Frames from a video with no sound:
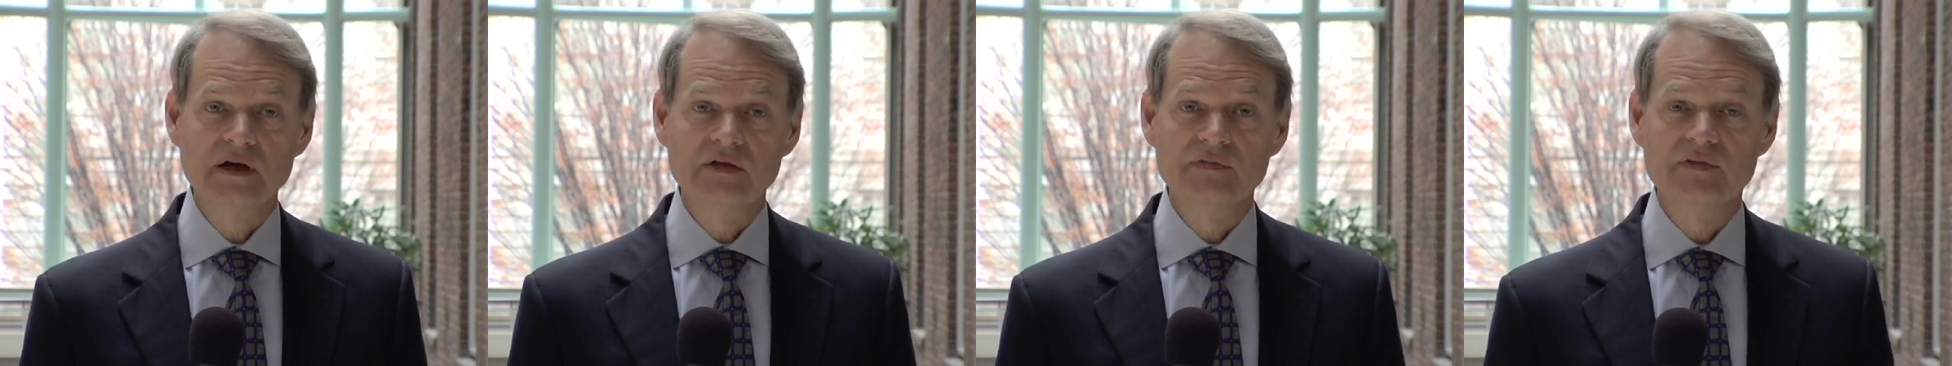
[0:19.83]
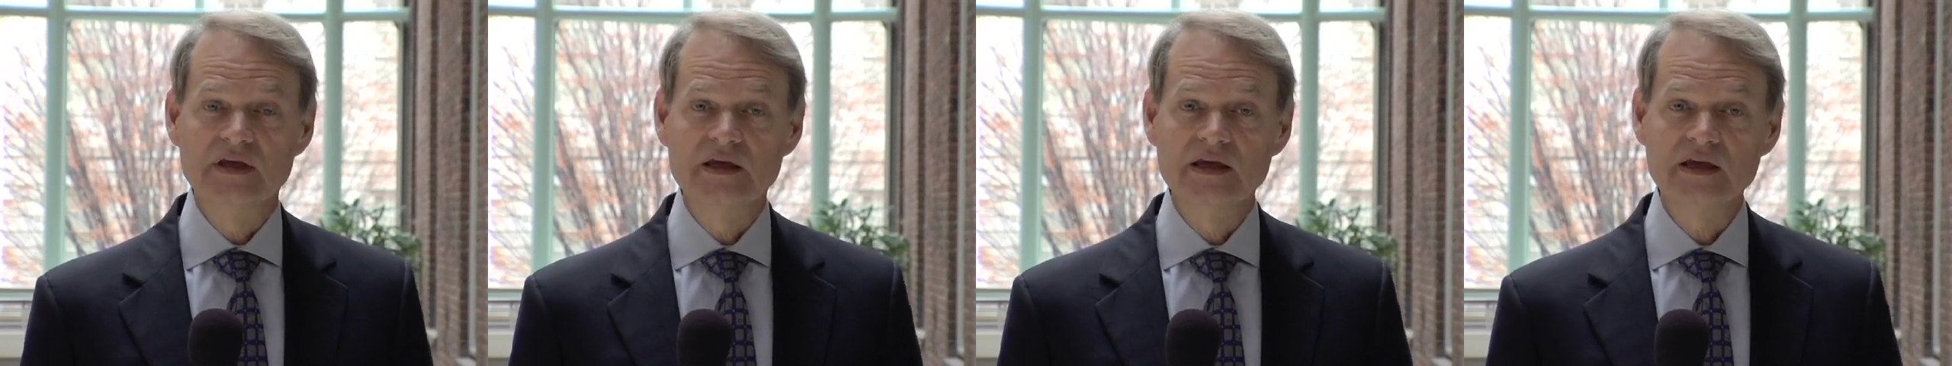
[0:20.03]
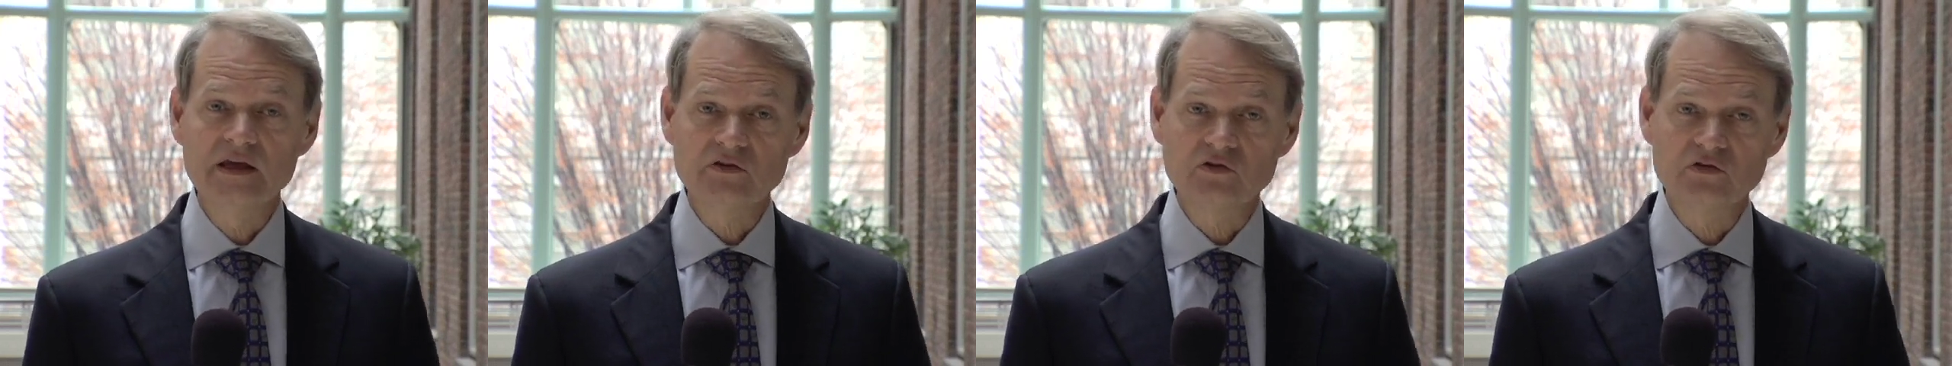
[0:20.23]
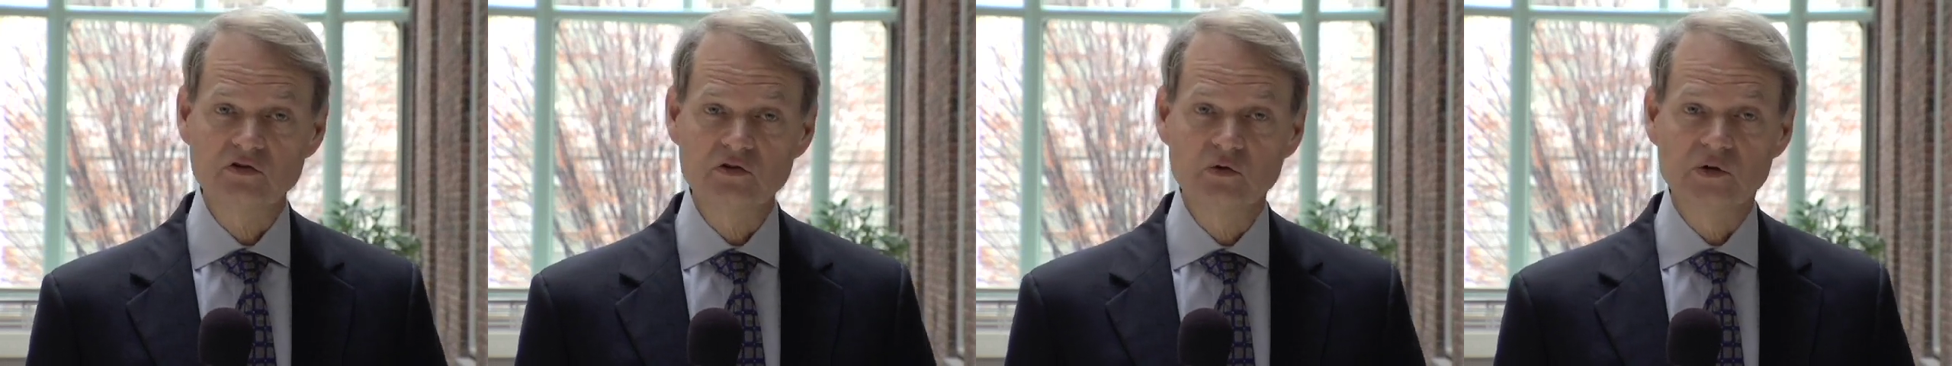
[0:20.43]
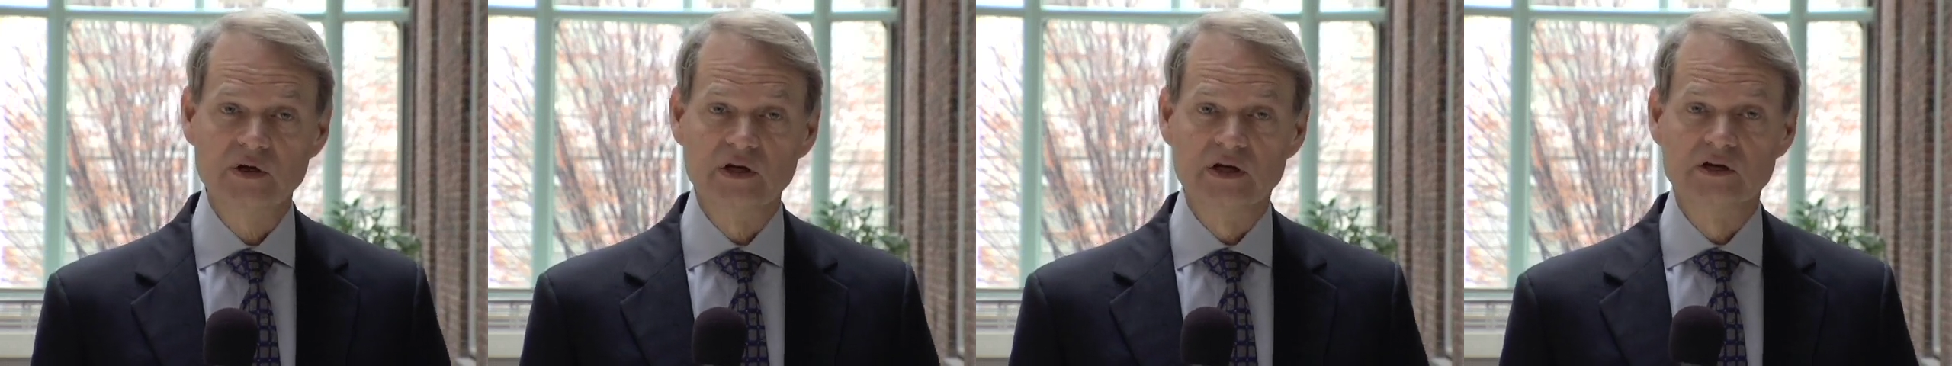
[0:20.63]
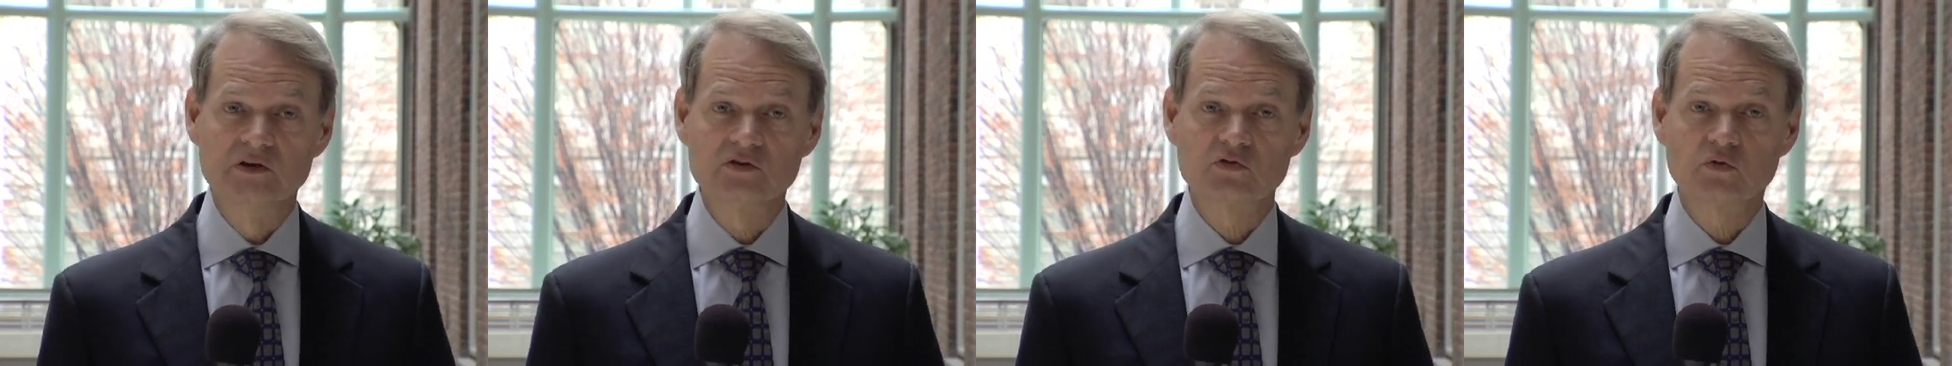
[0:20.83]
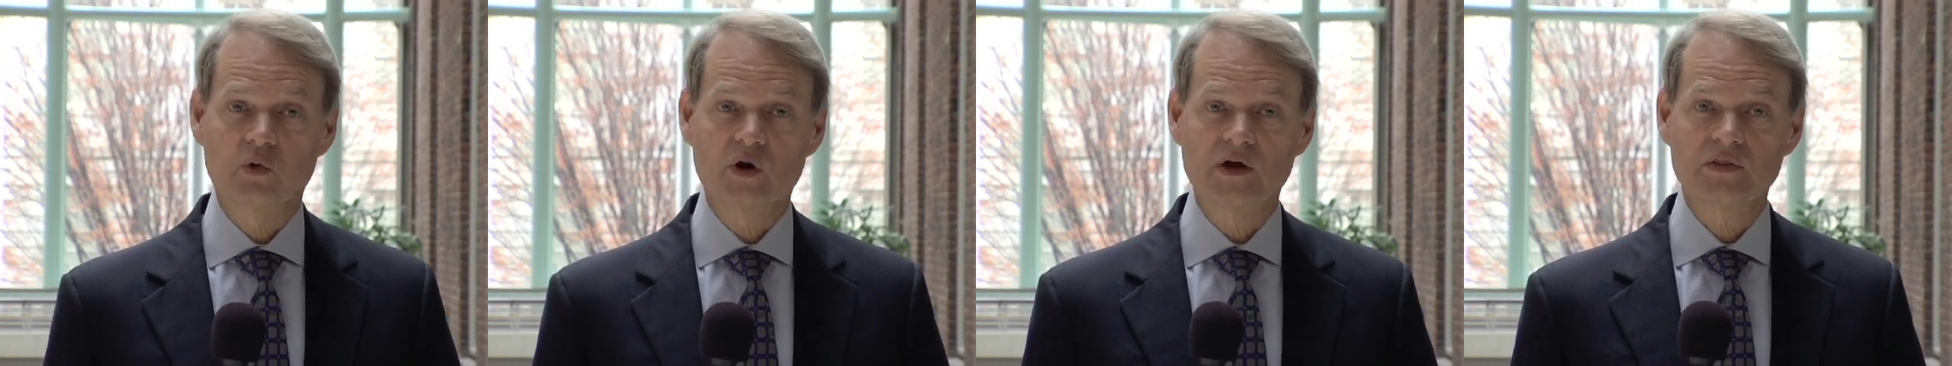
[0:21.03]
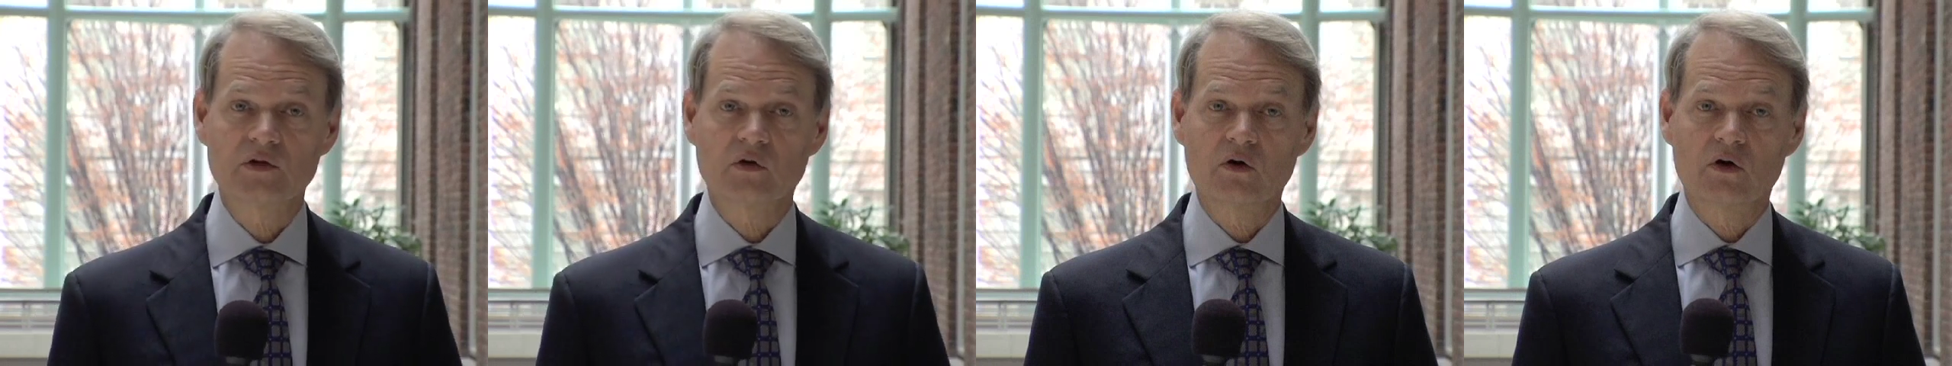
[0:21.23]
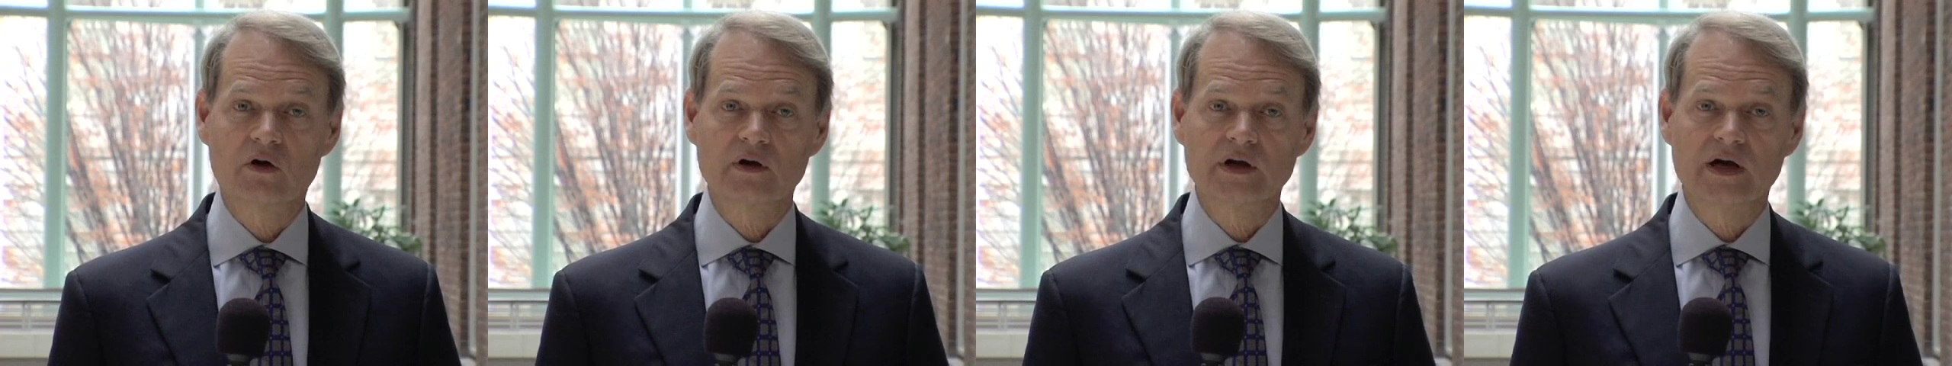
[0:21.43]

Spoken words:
The issue is whether or